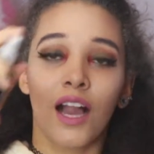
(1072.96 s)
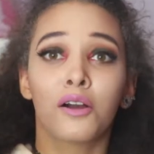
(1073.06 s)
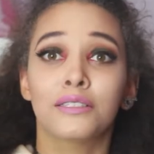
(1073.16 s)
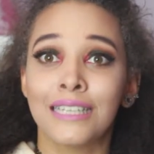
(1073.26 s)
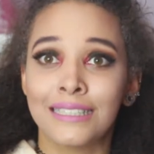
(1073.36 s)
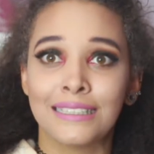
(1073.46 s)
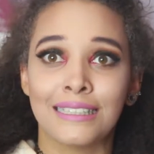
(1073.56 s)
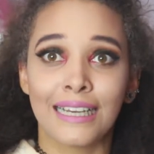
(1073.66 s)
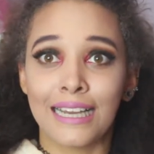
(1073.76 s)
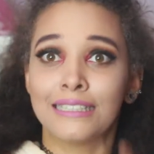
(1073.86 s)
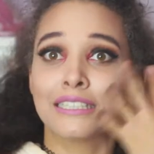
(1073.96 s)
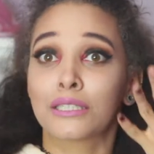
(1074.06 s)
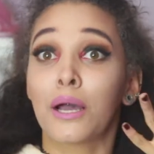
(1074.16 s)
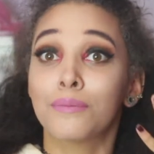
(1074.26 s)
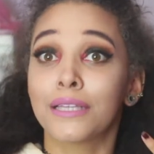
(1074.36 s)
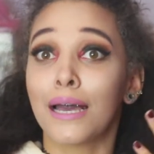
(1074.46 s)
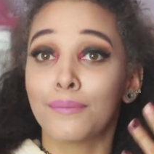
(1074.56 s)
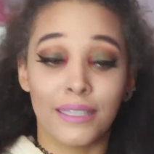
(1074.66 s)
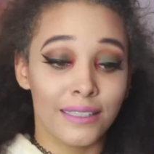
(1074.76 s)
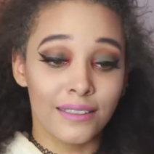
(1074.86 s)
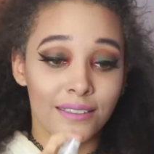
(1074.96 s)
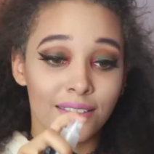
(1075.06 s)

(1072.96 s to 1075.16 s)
I've got to test this in case it just comes at me.